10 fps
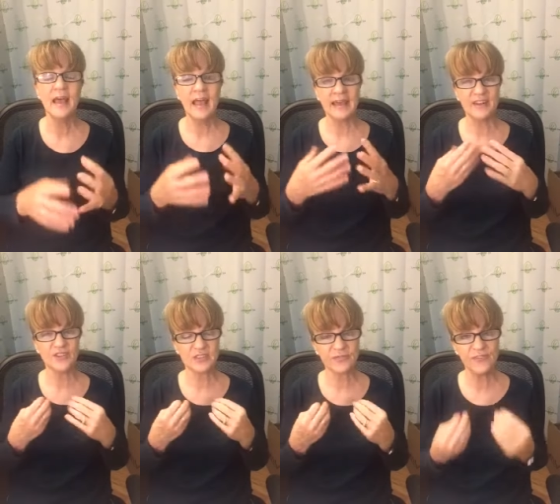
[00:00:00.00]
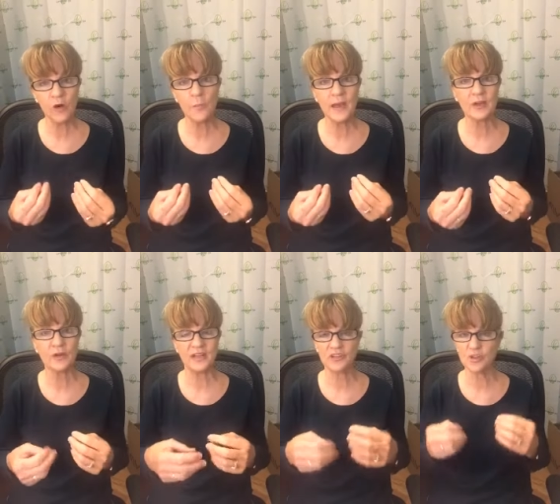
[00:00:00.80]
And it just felt better.
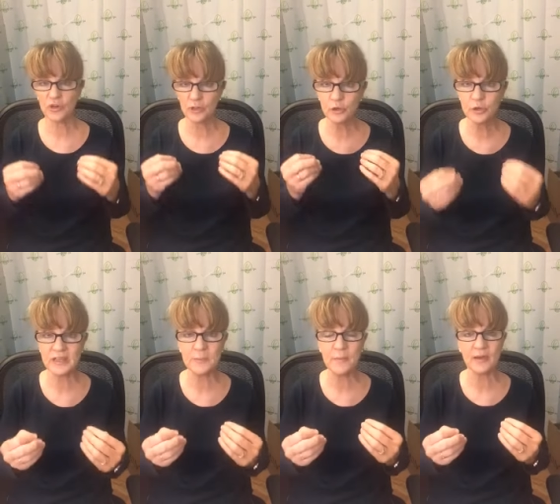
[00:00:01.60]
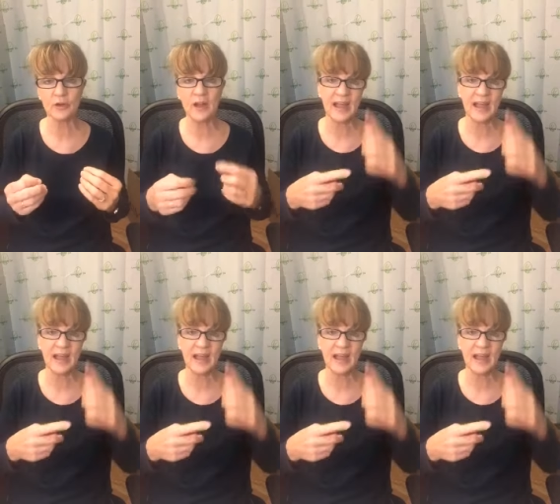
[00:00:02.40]
It started looking better.